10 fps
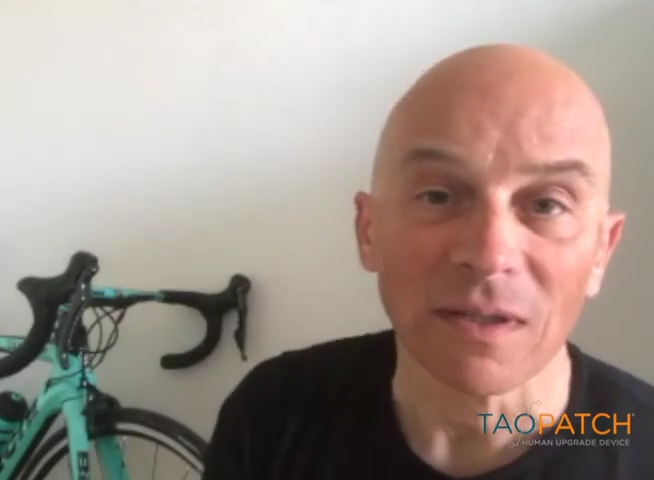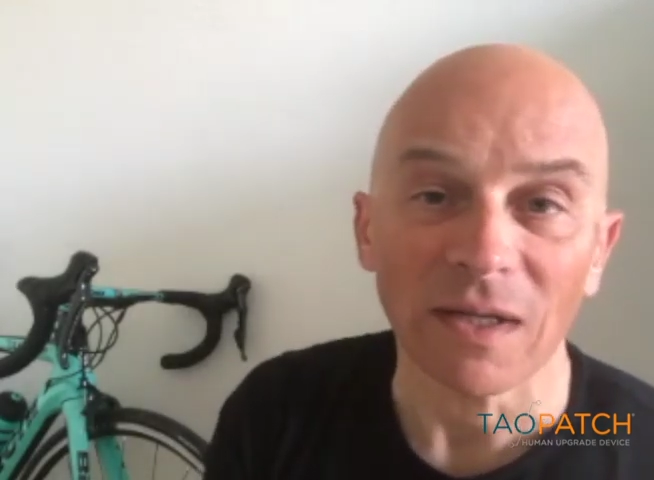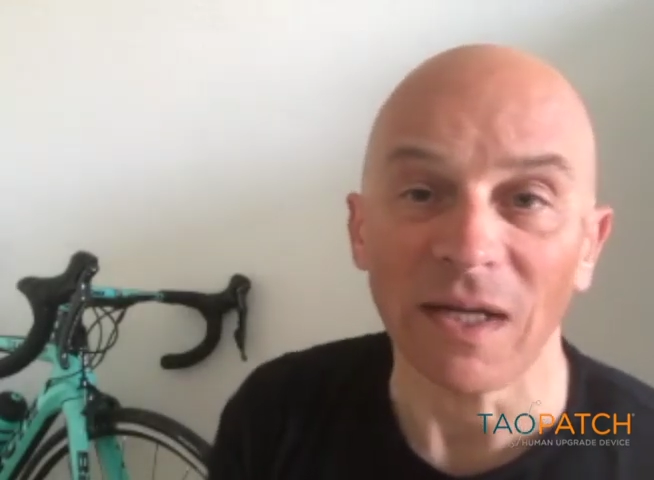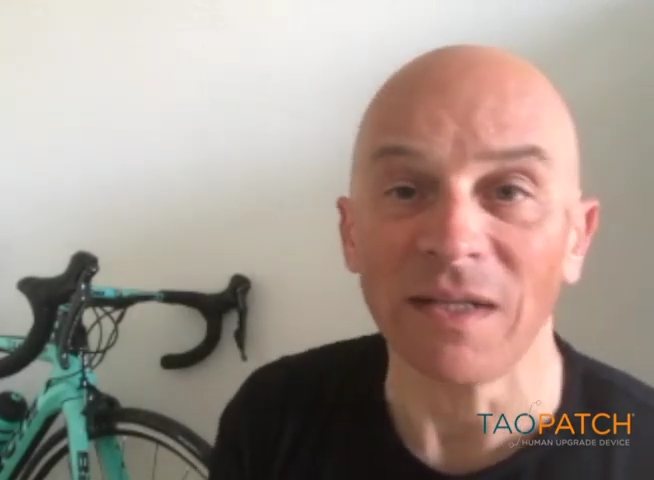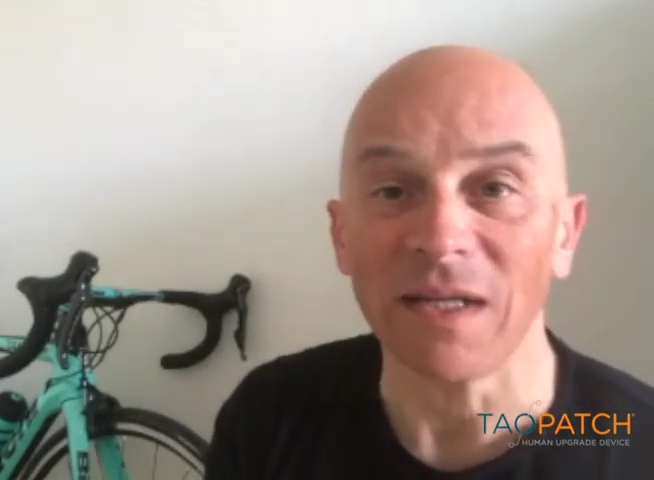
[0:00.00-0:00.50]

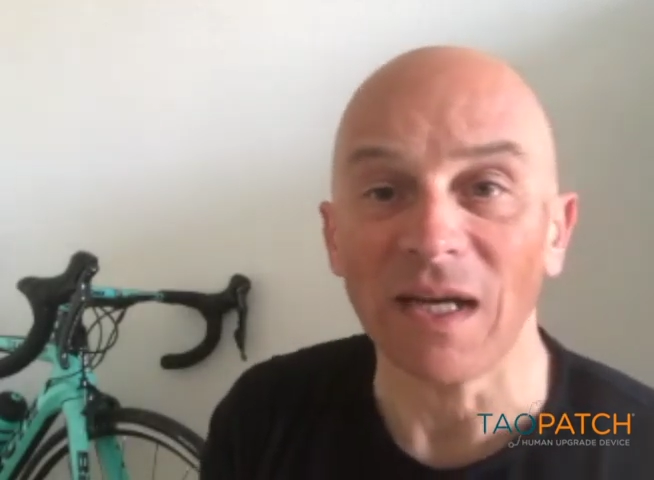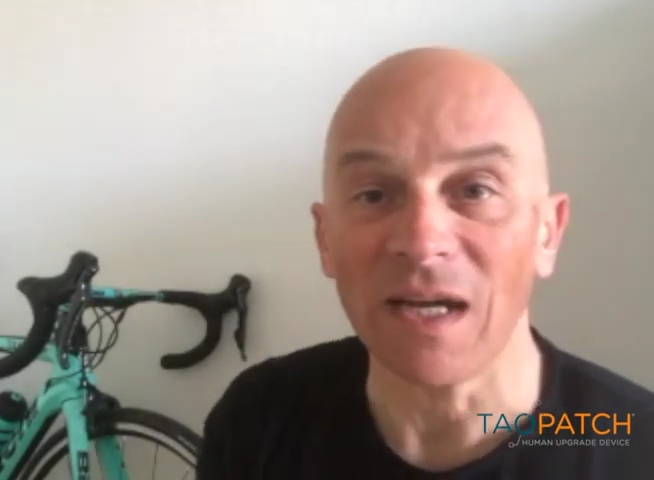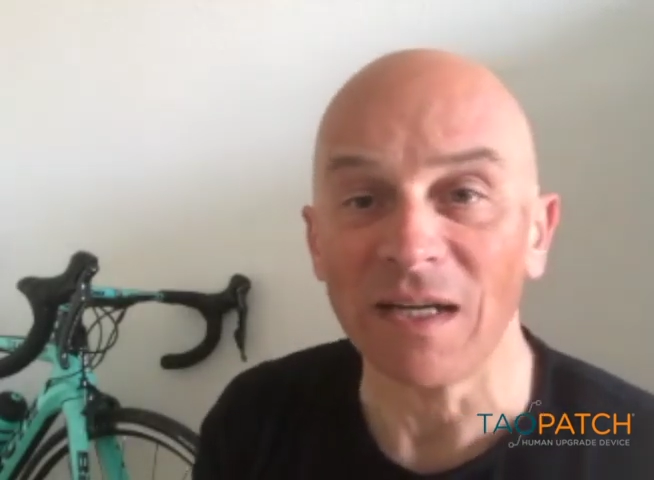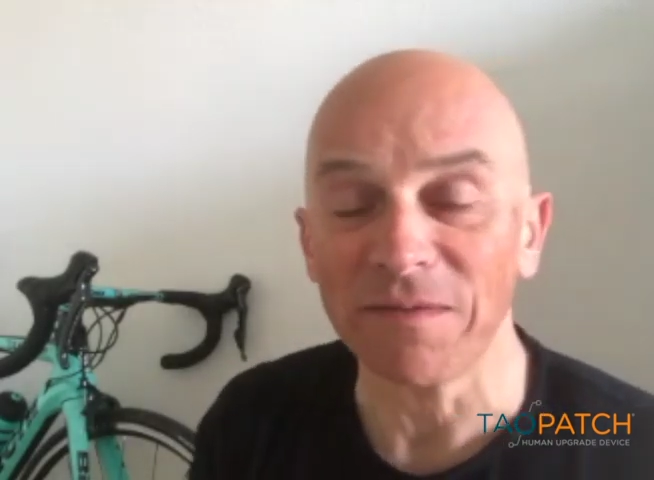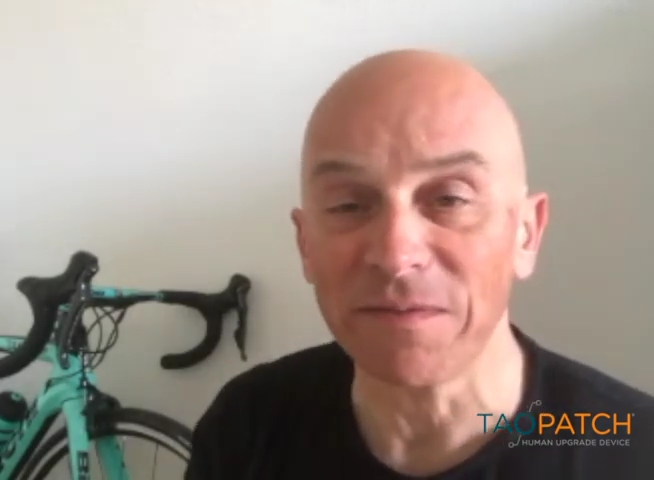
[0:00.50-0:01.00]
and
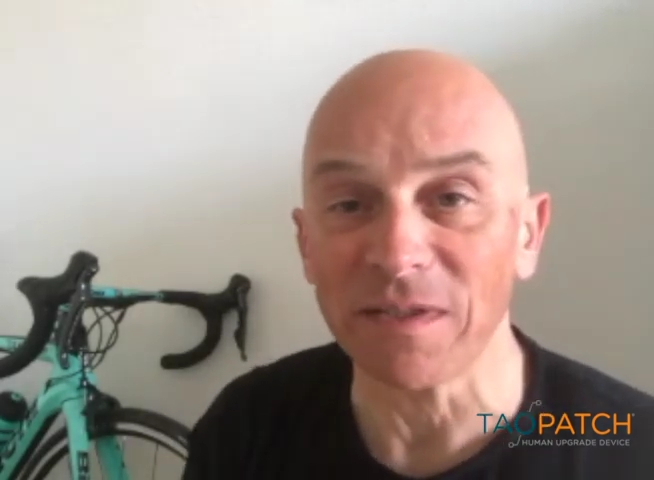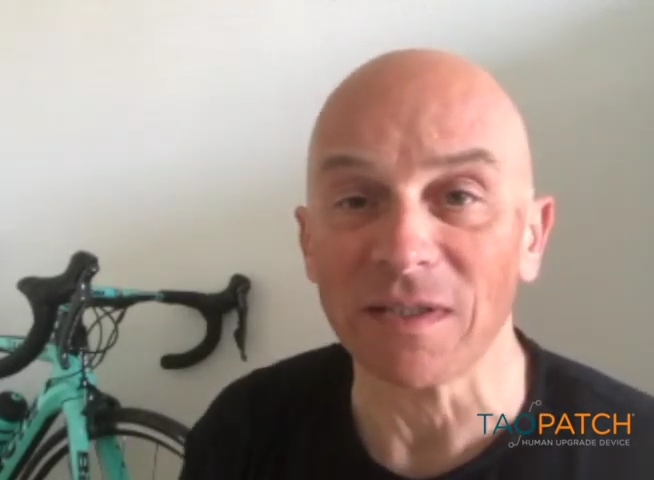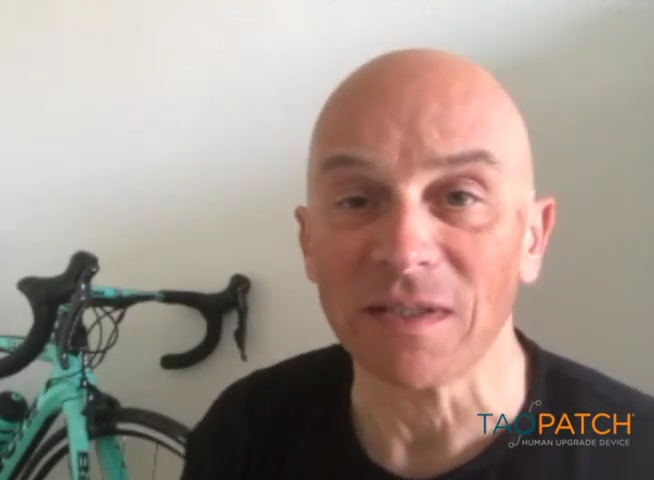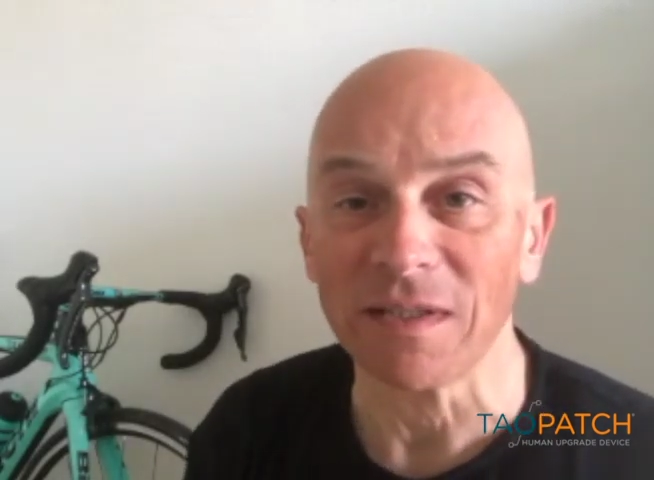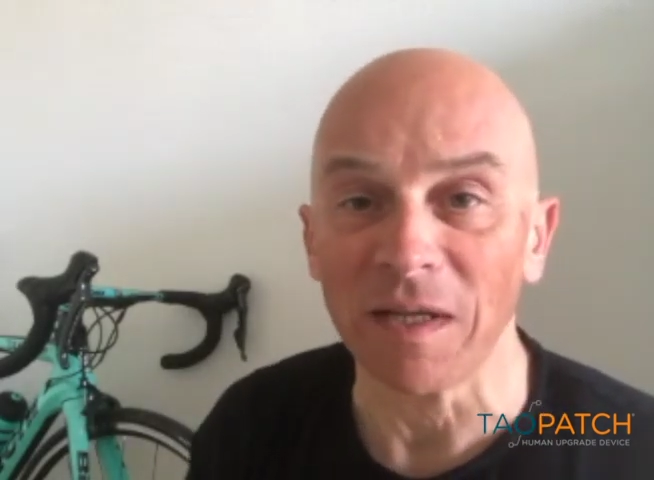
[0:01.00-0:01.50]
after the